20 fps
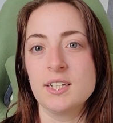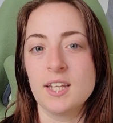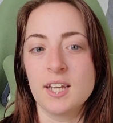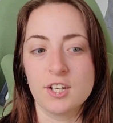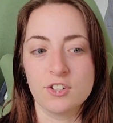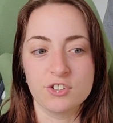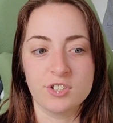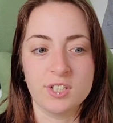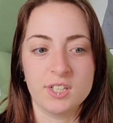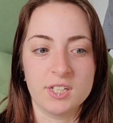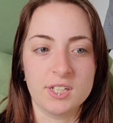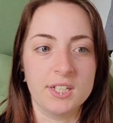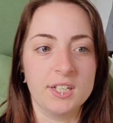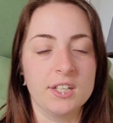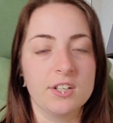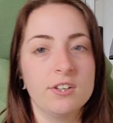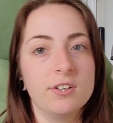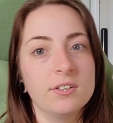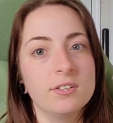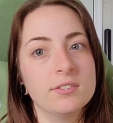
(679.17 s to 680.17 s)
actually getting it
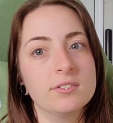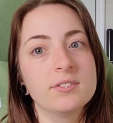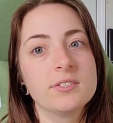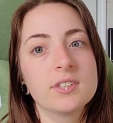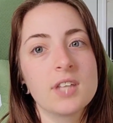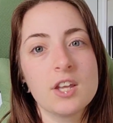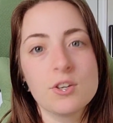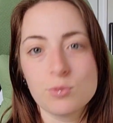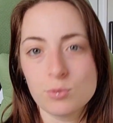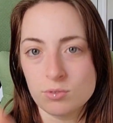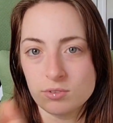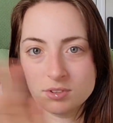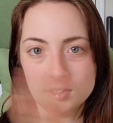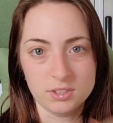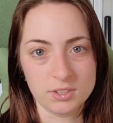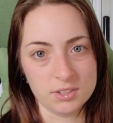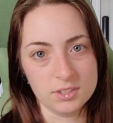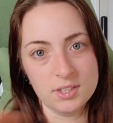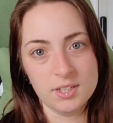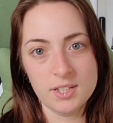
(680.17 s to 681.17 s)
all scheduled
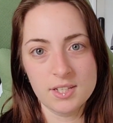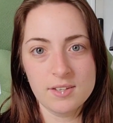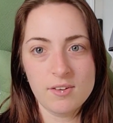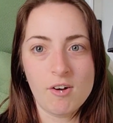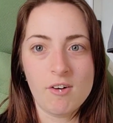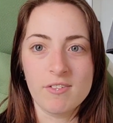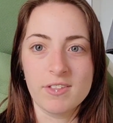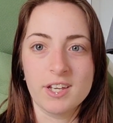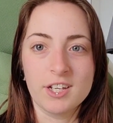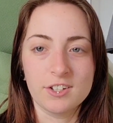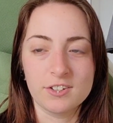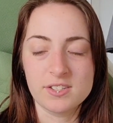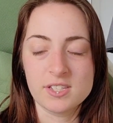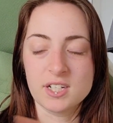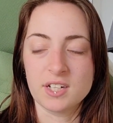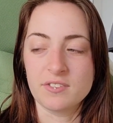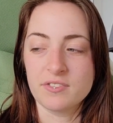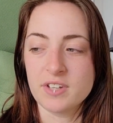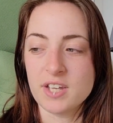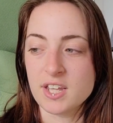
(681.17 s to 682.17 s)
and all that good
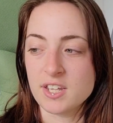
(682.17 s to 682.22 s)
stuff.